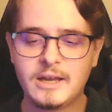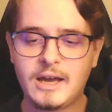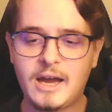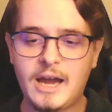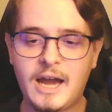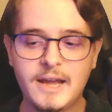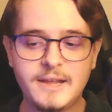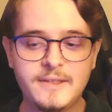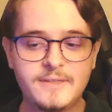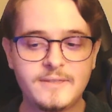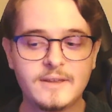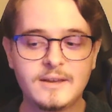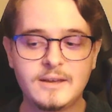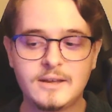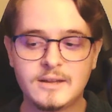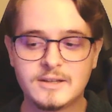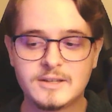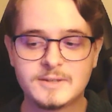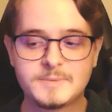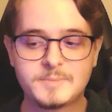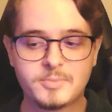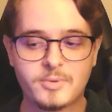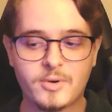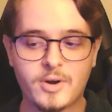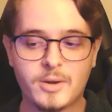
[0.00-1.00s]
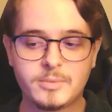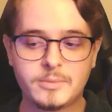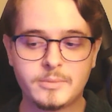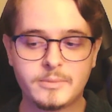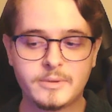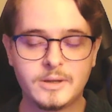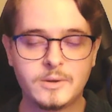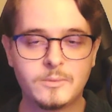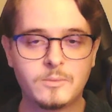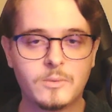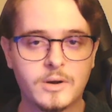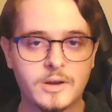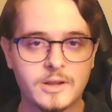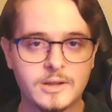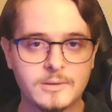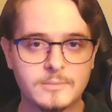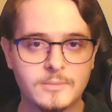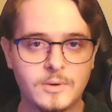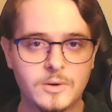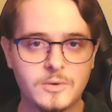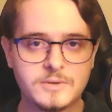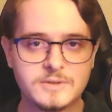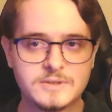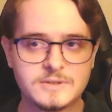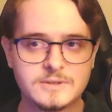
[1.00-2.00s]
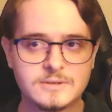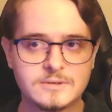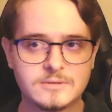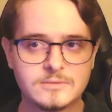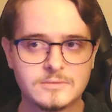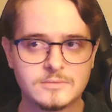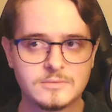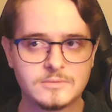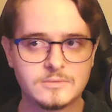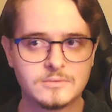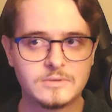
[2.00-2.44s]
I think it is probably one of the most